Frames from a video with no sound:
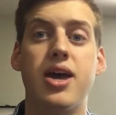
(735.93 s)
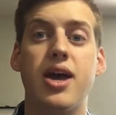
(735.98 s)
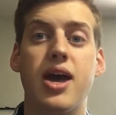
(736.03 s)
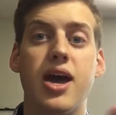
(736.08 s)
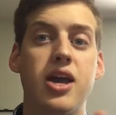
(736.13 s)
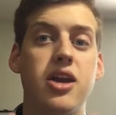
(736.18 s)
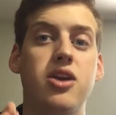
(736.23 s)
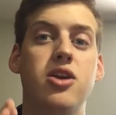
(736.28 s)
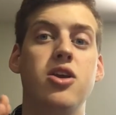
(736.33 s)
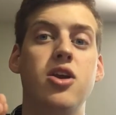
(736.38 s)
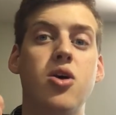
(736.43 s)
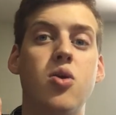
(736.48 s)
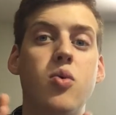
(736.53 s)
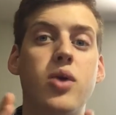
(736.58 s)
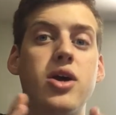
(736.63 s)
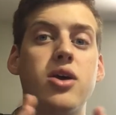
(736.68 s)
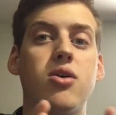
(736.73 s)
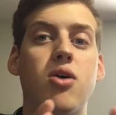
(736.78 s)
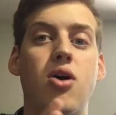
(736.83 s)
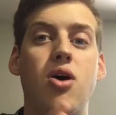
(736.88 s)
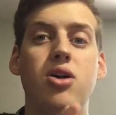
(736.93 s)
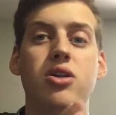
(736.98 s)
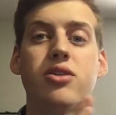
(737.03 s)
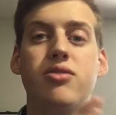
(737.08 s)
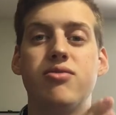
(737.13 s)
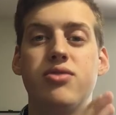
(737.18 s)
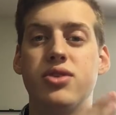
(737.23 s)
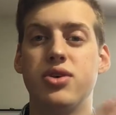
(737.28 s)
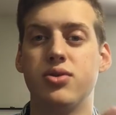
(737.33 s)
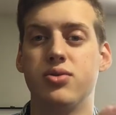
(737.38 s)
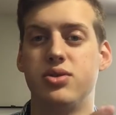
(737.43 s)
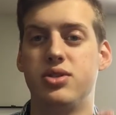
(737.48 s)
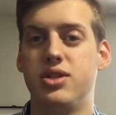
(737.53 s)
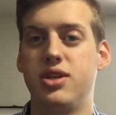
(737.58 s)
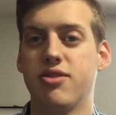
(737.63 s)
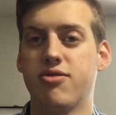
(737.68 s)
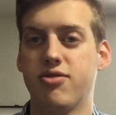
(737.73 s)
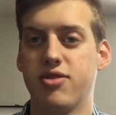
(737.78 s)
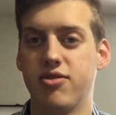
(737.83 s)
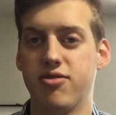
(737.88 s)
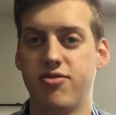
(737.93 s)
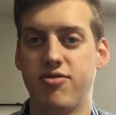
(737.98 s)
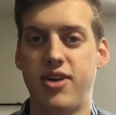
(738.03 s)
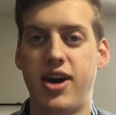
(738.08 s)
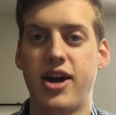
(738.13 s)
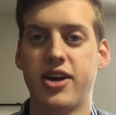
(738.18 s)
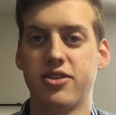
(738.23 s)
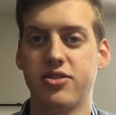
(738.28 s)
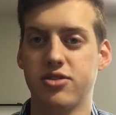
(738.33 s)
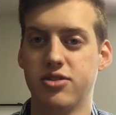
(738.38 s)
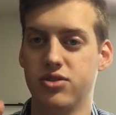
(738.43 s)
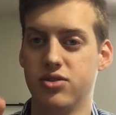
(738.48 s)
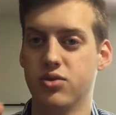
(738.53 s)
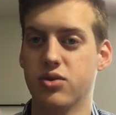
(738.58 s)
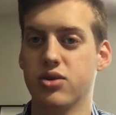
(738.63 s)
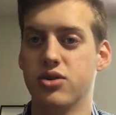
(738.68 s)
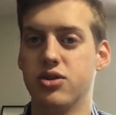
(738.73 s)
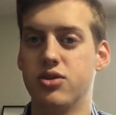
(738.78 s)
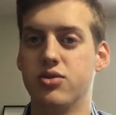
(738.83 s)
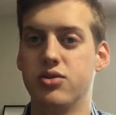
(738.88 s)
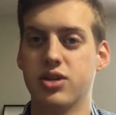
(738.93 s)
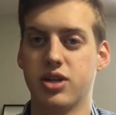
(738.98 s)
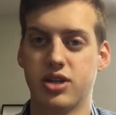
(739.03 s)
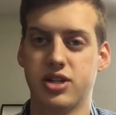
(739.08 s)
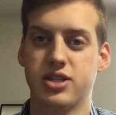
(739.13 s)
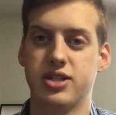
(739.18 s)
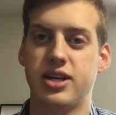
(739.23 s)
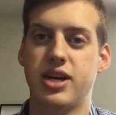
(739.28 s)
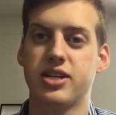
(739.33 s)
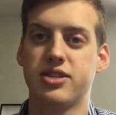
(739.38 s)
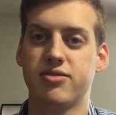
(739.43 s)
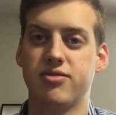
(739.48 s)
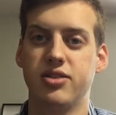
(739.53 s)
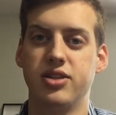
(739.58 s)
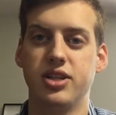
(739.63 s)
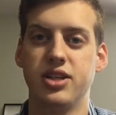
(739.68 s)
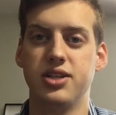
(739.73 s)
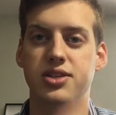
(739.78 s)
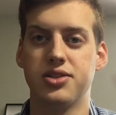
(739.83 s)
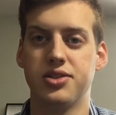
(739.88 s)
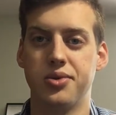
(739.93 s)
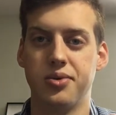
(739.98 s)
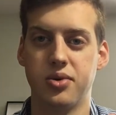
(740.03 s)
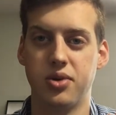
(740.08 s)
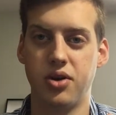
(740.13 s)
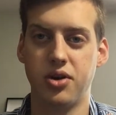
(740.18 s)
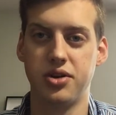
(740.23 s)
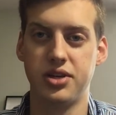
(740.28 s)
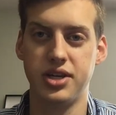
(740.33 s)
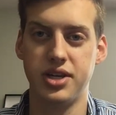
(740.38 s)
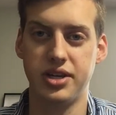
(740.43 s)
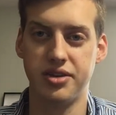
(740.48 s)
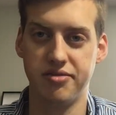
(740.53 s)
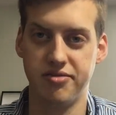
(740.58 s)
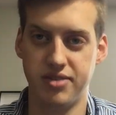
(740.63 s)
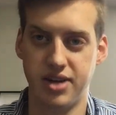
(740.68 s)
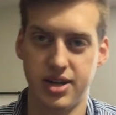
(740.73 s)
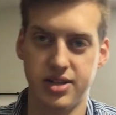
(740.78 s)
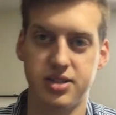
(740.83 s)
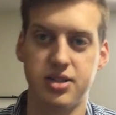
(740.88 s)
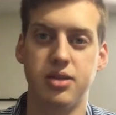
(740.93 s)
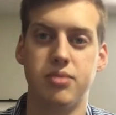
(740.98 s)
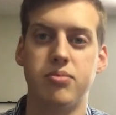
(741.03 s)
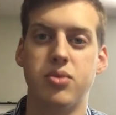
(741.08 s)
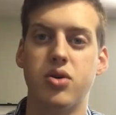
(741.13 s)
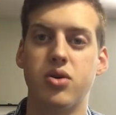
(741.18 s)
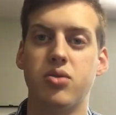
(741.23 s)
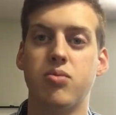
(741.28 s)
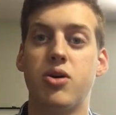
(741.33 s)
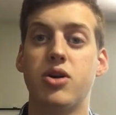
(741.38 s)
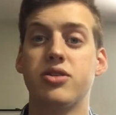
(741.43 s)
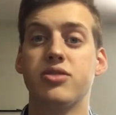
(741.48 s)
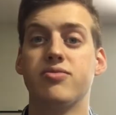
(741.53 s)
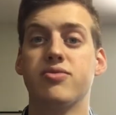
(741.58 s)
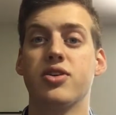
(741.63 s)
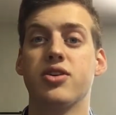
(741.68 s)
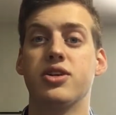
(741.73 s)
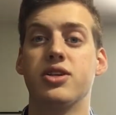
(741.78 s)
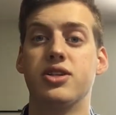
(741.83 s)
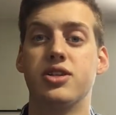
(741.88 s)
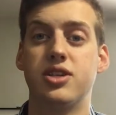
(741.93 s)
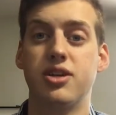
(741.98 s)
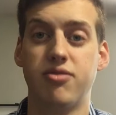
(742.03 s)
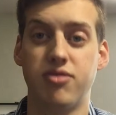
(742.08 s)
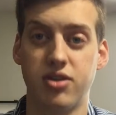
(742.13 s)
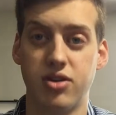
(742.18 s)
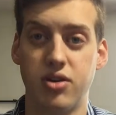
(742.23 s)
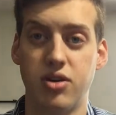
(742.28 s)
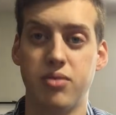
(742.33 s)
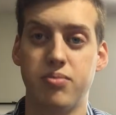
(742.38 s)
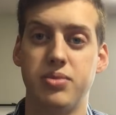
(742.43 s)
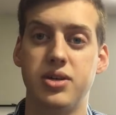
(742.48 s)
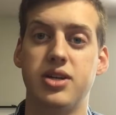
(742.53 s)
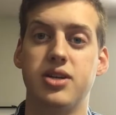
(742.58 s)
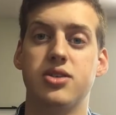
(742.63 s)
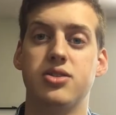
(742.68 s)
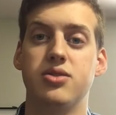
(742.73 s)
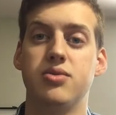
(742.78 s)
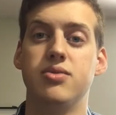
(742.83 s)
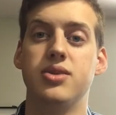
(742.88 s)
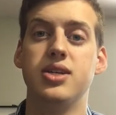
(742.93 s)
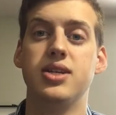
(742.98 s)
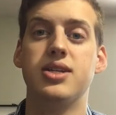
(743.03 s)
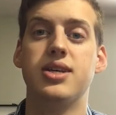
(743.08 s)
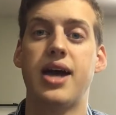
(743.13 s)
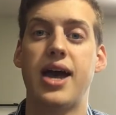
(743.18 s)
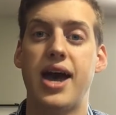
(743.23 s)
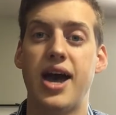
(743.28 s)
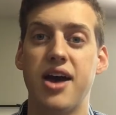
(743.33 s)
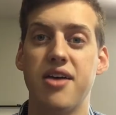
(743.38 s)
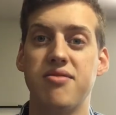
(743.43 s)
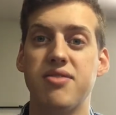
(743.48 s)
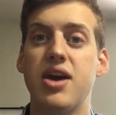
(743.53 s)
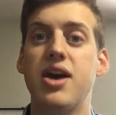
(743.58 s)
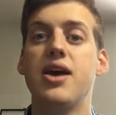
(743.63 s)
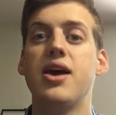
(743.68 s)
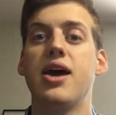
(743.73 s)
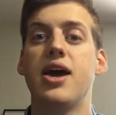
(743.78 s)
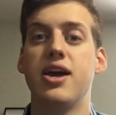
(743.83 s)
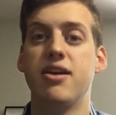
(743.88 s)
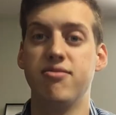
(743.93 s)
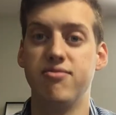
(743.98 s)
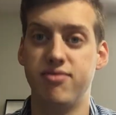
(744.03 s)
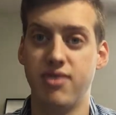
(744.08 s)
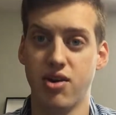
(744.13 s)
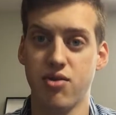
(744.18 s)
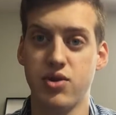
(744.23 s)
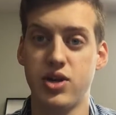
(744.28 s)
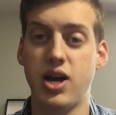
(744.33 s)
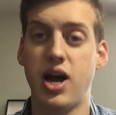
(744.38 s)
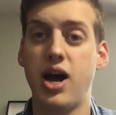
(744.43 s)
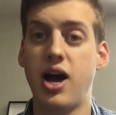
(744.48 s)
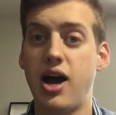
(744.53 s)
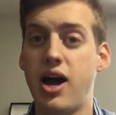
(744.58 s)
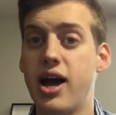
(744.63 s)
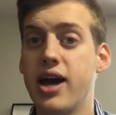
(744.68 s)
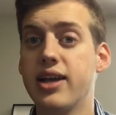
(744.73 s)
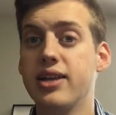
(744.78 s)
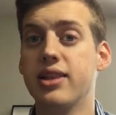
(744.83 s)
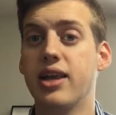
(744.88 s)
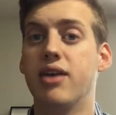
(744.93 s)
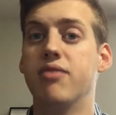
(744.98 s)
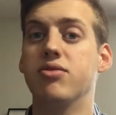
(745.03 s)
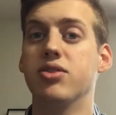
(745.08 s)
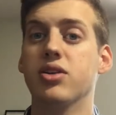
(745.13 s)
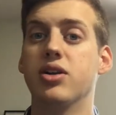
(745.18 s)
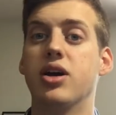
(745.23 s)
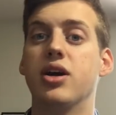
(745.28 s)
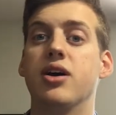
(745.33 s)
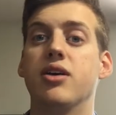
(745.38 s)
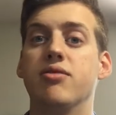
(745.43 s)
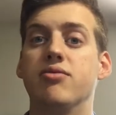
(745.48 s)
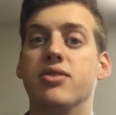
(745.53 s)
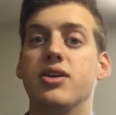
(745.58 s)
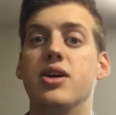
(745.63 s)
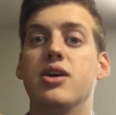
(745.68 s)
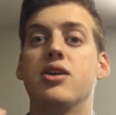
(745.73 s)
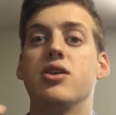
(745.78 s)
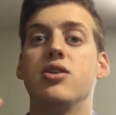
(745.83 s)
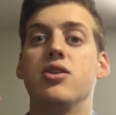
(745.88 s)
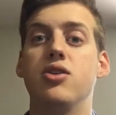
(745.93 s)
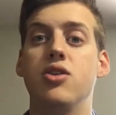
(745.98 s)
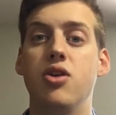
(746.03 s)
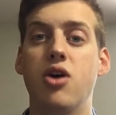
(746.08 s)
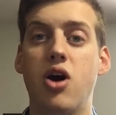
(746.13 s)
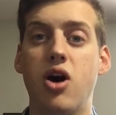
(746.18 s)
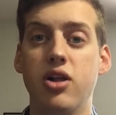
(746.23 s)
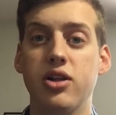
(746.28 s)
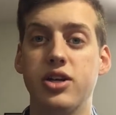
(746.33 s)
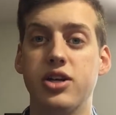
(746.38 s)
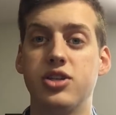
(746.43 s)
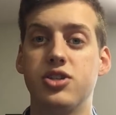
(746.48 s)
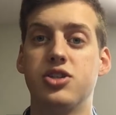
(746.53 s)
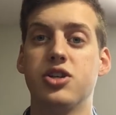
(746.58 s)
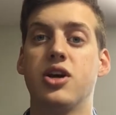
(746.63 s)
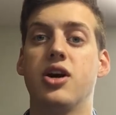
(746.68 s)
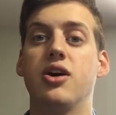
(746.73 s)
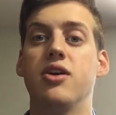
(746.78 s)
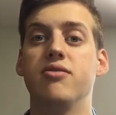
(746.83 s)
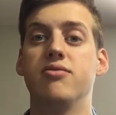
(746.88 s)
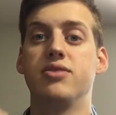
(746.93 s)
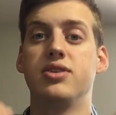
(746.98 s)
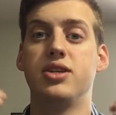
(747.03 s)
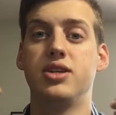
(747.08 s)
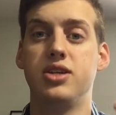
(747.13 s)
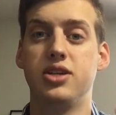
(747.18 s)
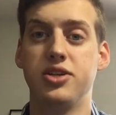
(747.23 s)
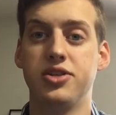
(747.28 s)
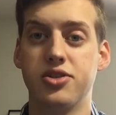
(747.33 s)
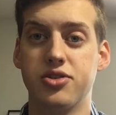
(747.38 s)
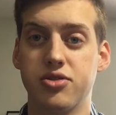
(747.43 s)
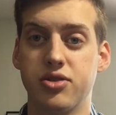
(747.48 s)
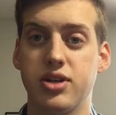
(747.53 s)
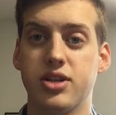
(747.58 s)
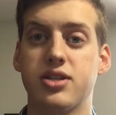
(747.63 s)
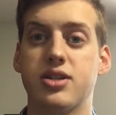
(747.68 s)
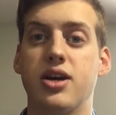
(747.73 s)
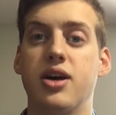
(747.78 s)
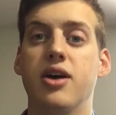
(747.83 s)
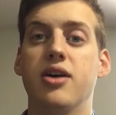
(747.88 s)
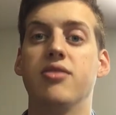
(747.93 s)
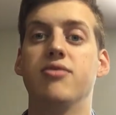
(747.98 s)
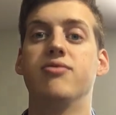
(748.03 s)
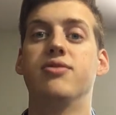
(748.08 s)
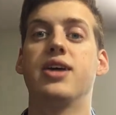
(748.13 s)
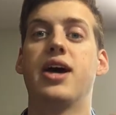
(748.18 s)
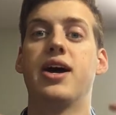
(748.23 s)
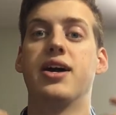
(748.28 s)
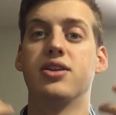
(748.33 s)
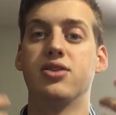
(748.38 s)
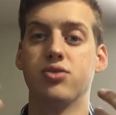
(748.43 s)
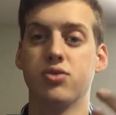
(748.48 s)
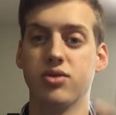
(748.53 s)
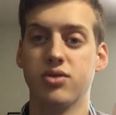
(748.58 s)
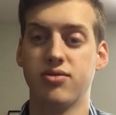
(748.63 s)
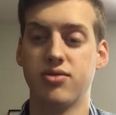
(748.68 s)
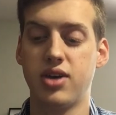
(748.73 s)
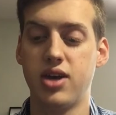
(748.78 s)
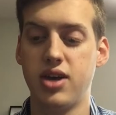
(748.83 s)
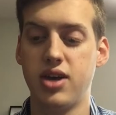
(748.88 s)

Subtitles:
And knowing all of those different factors in order to successfully so-called invest in Pokemon is very difficult, because you need to have a very high level of knowledge, of interest, of that sort of